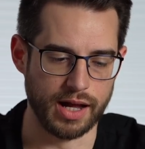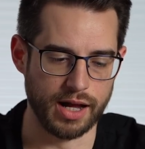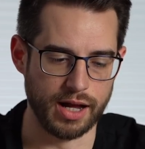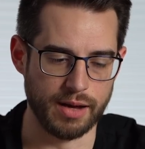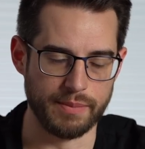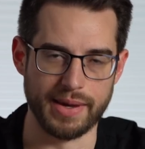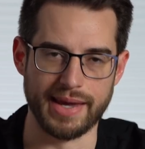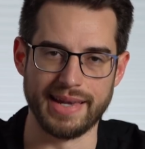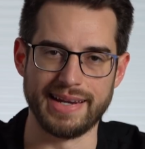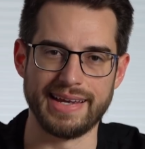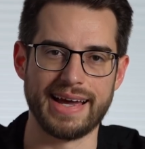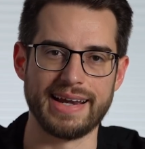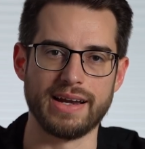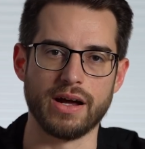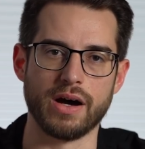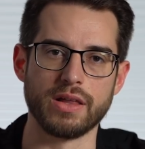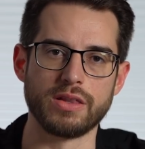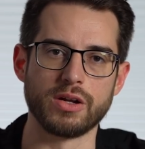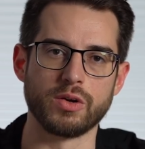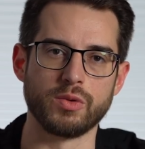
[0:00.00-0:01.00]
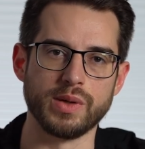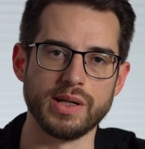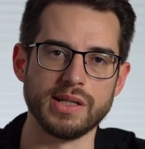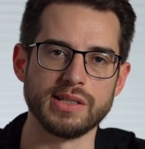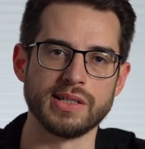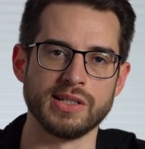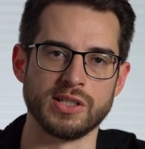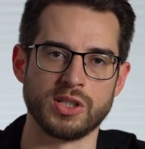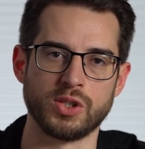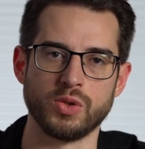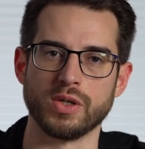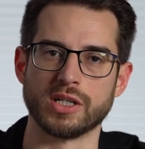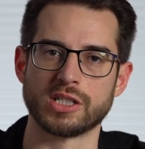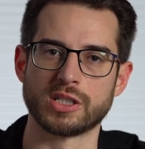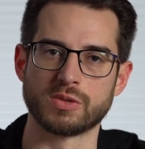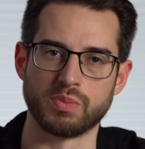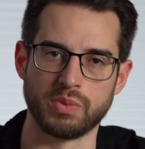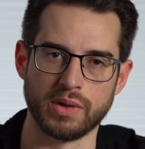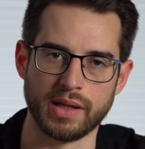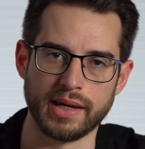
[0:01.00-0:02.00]
And he had other reasons to
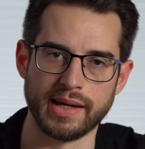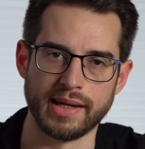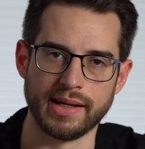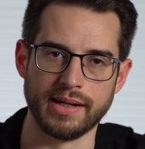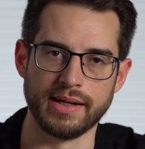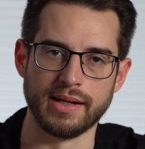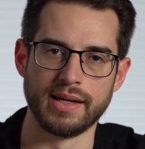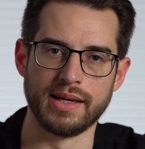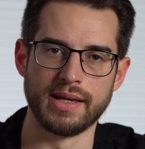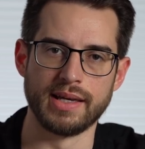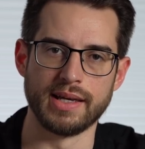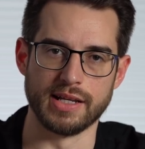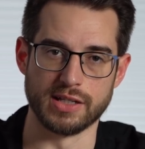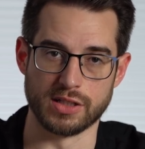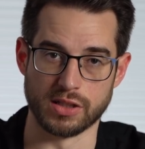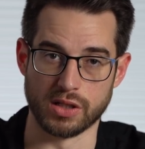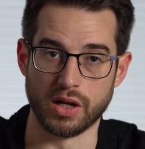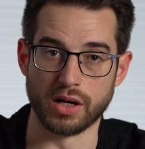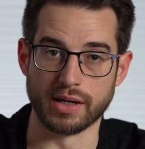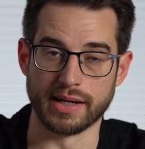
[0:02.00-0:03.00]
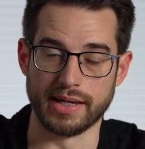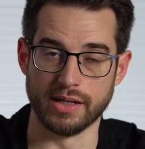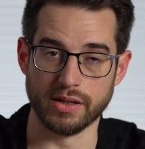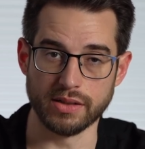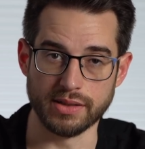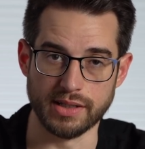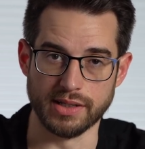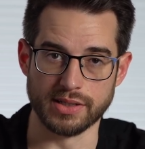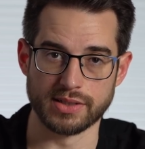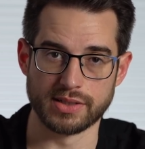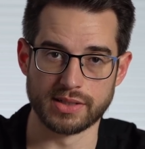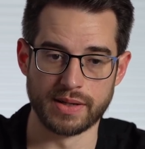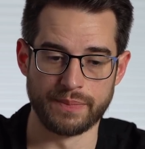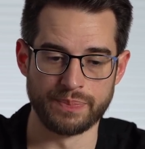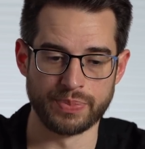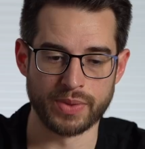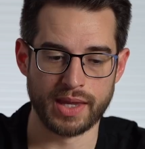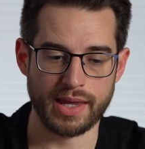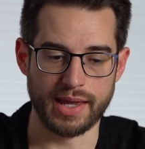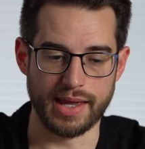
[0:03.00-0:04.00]
explain his lung illness.
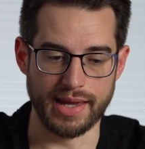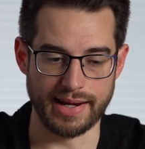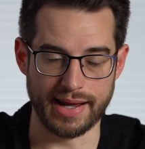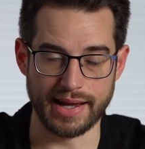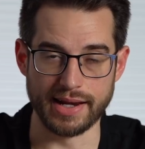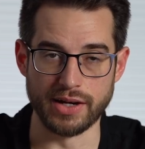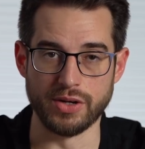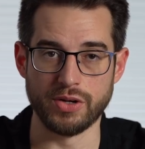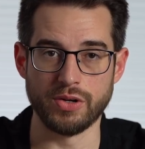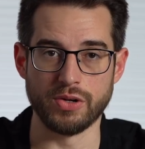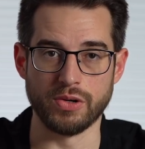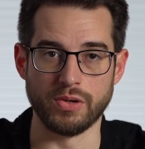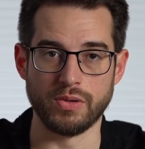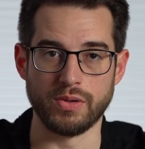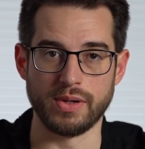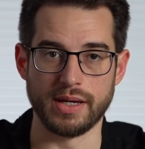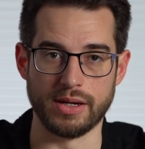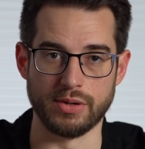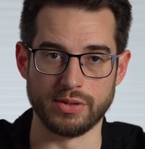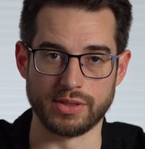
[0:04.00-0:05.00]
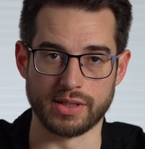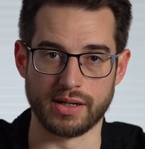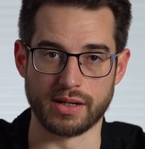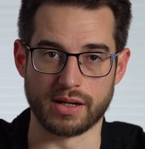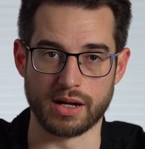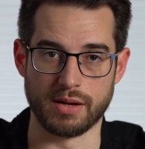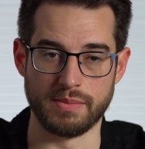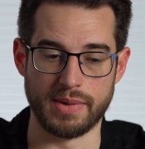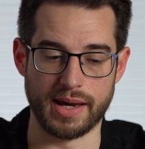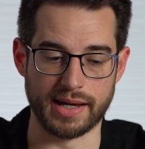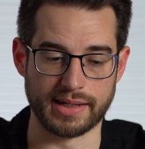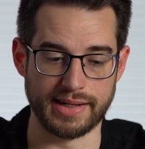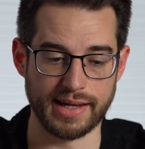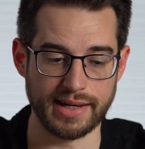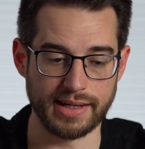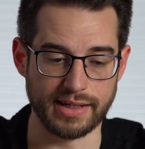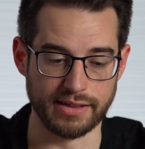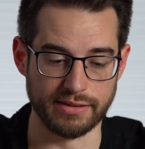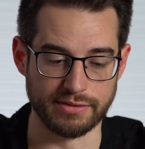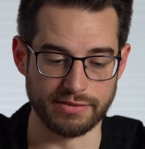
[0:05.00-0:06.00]
And I knew it was going to come back
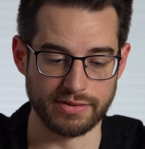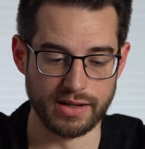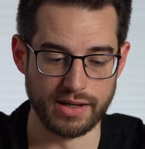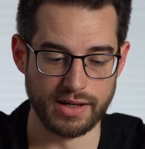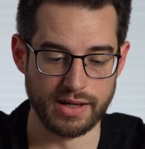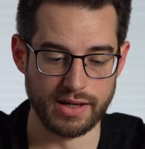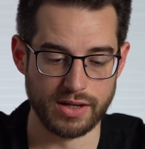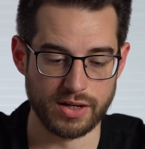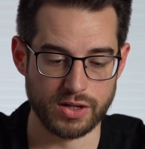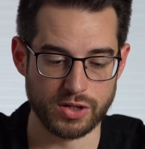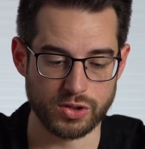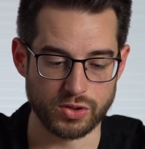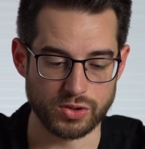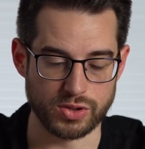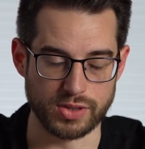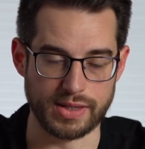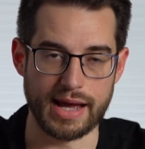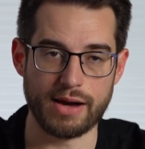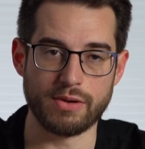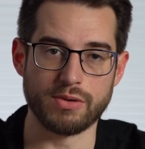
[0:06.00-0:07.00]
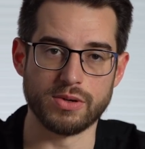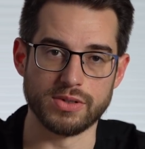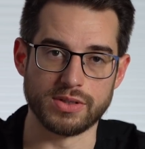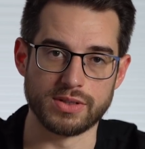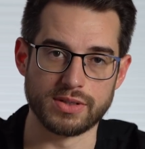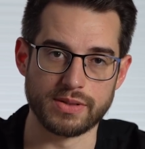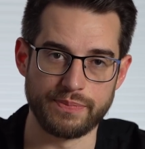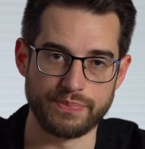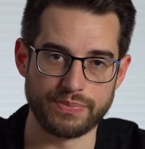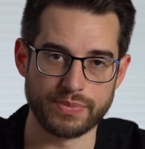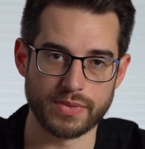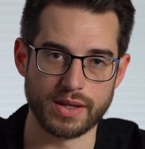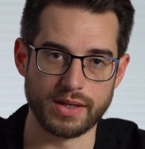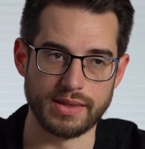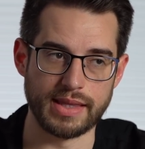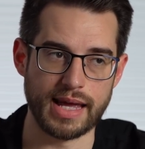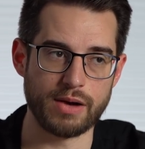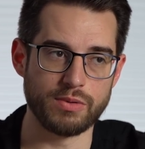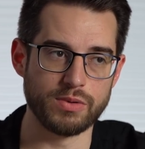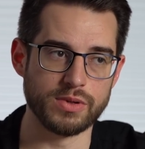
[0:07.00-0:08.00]
negative. So that was
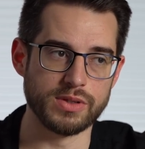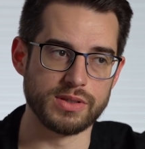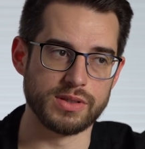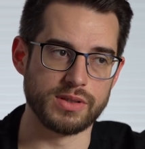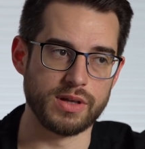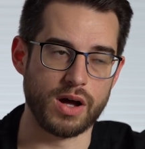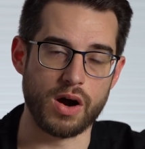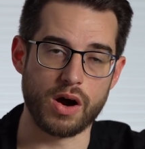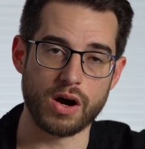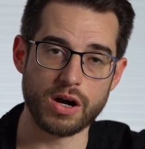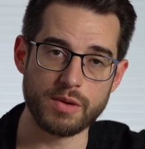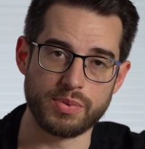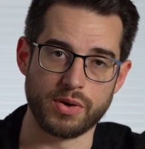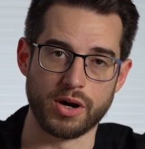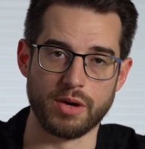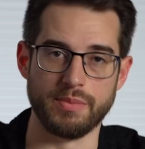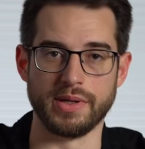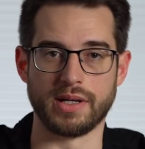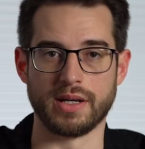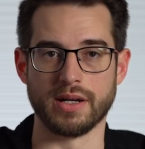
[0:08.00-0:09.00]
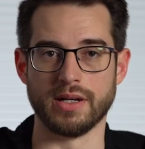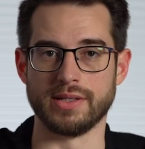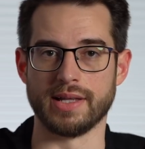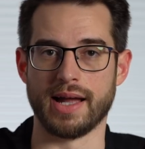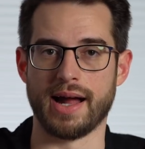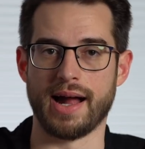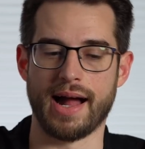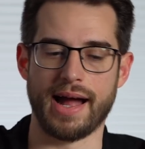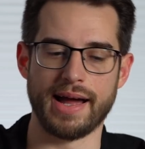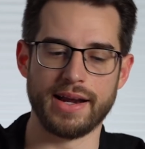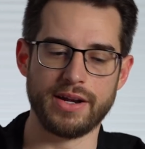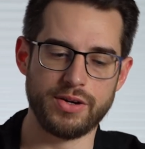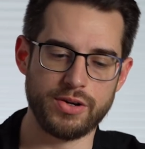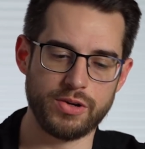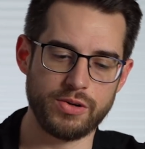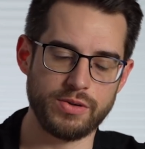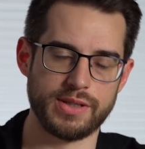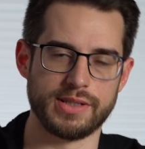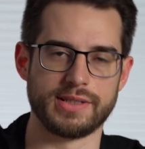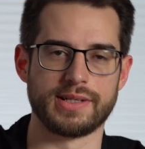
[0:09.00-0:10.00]
the hard part, because I
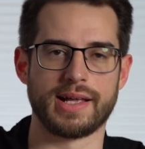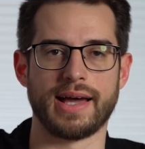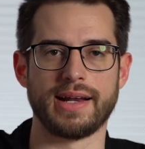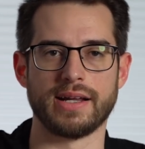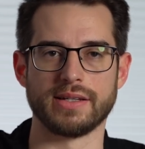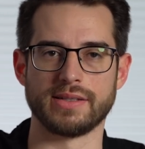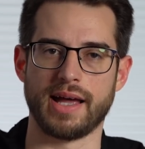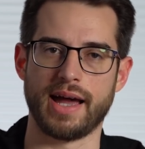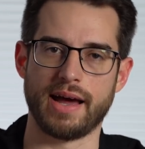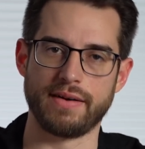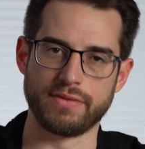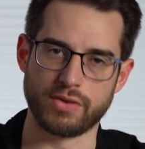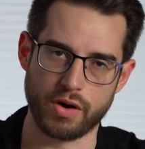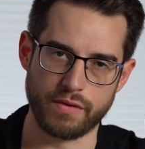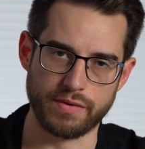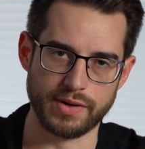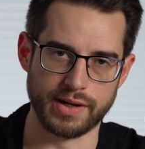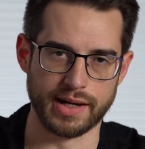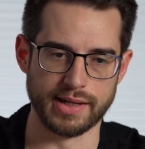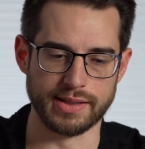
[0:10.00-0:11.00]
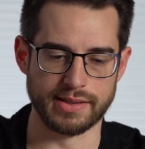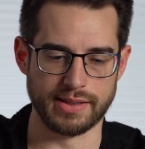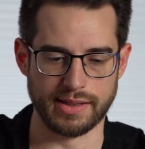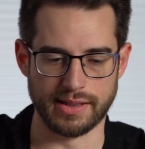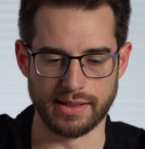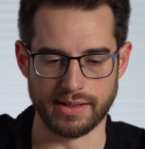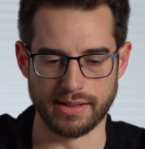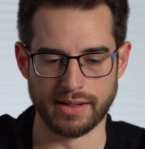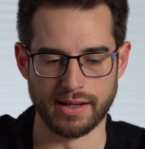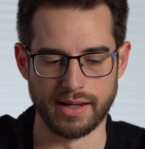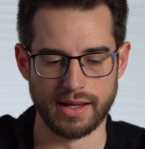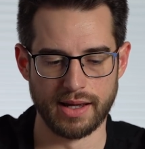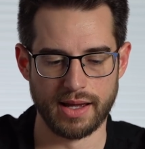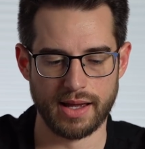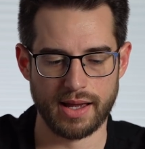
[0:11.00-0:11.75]
knew this guy doesn't have COVID-19.